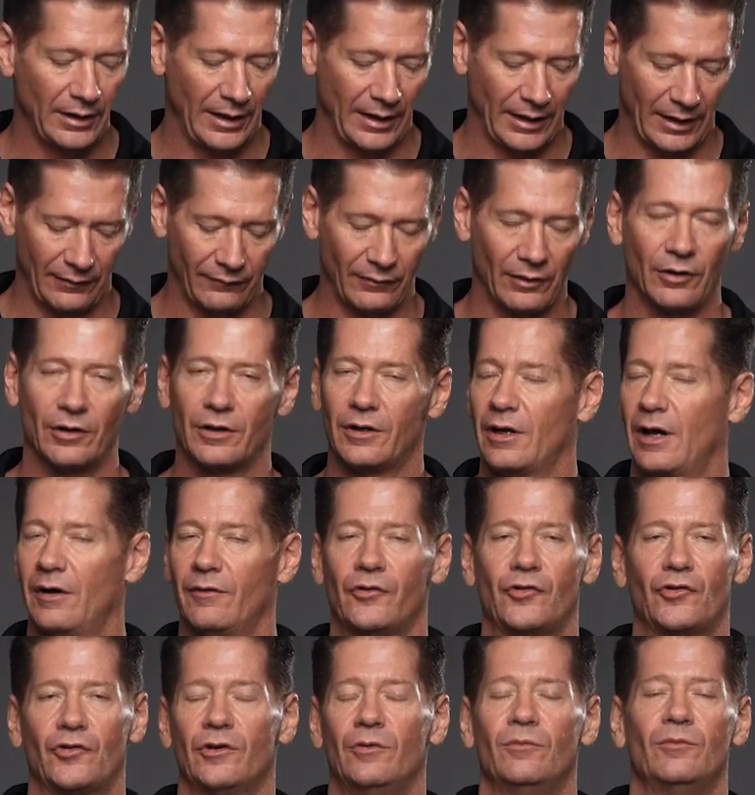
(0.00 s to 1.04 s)
and I've already
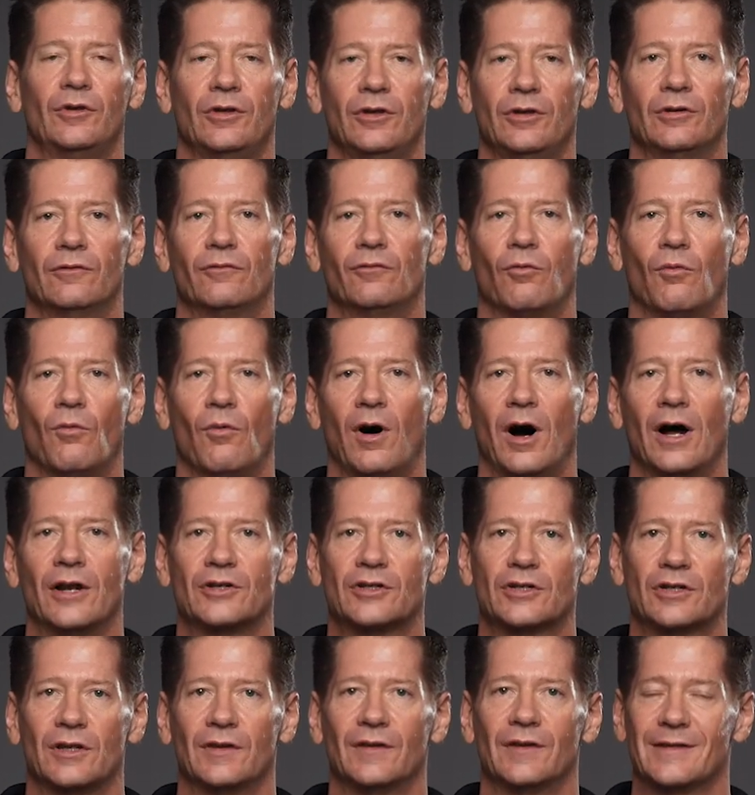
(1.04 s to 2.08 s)
assumed that you've
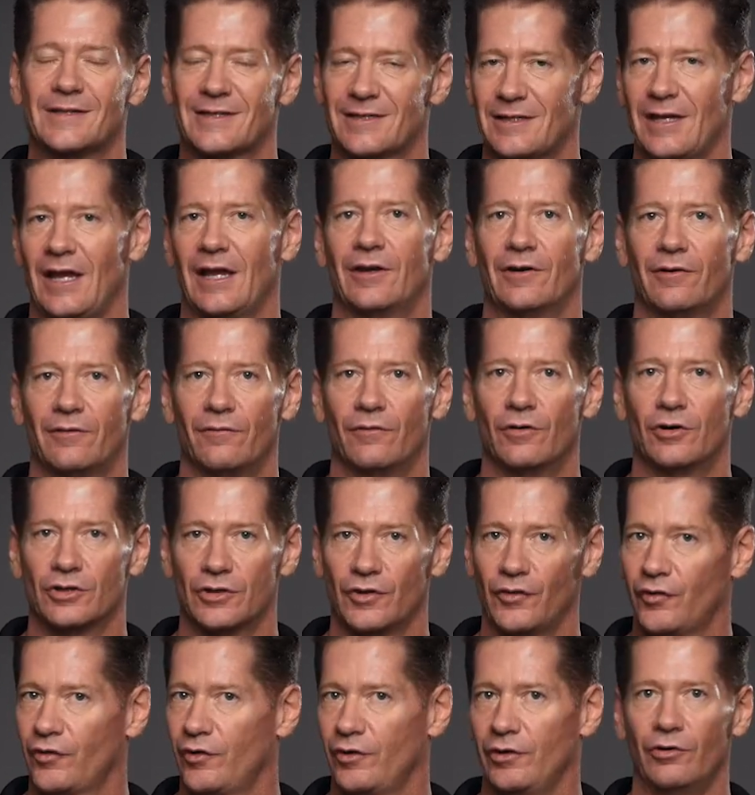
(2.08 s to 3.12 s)
watched the standard
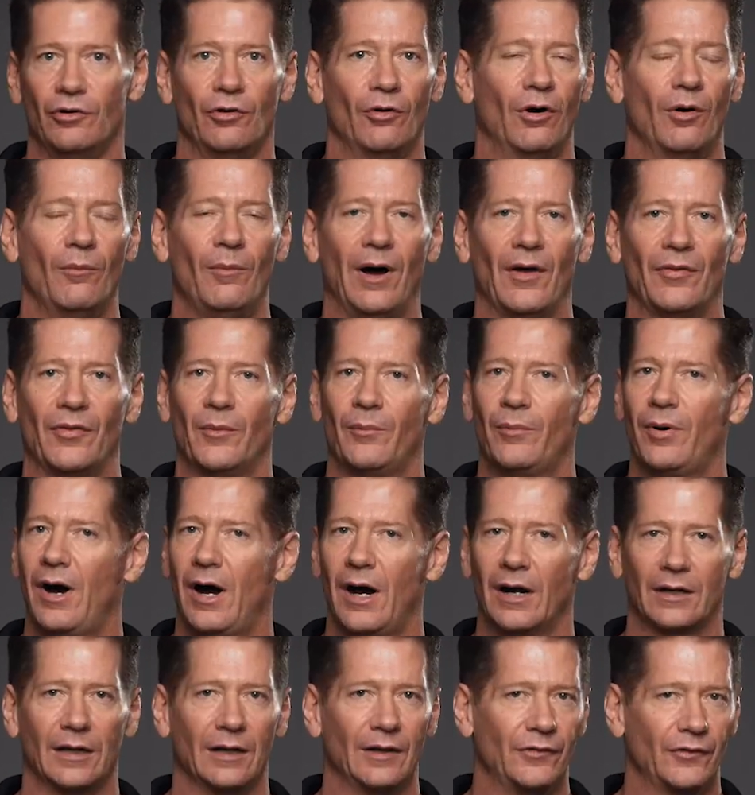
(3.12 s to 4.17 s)
version, so you know about the
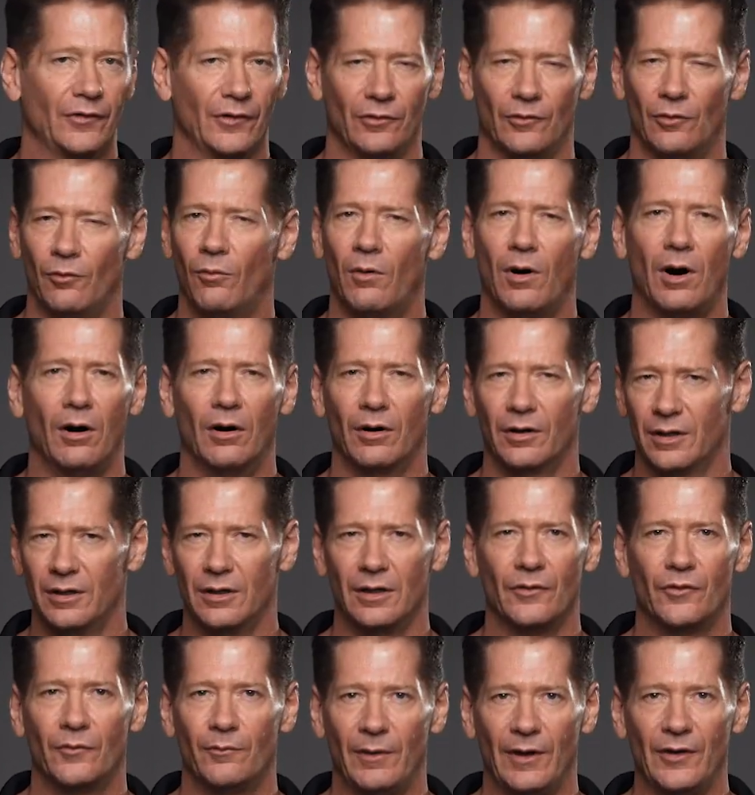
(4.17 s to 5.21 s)
pockets and the wallet and
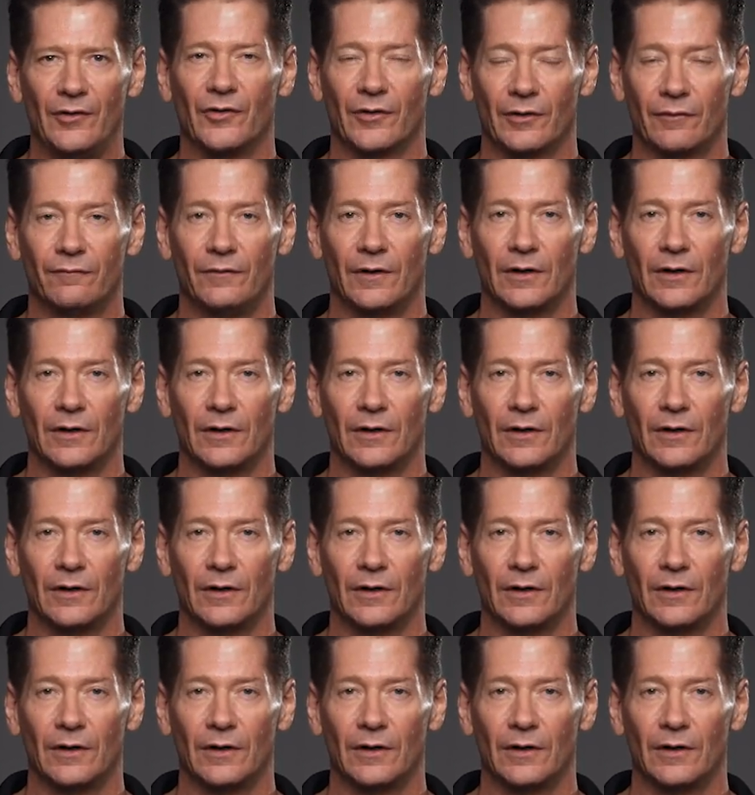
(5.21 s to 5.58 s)
its basic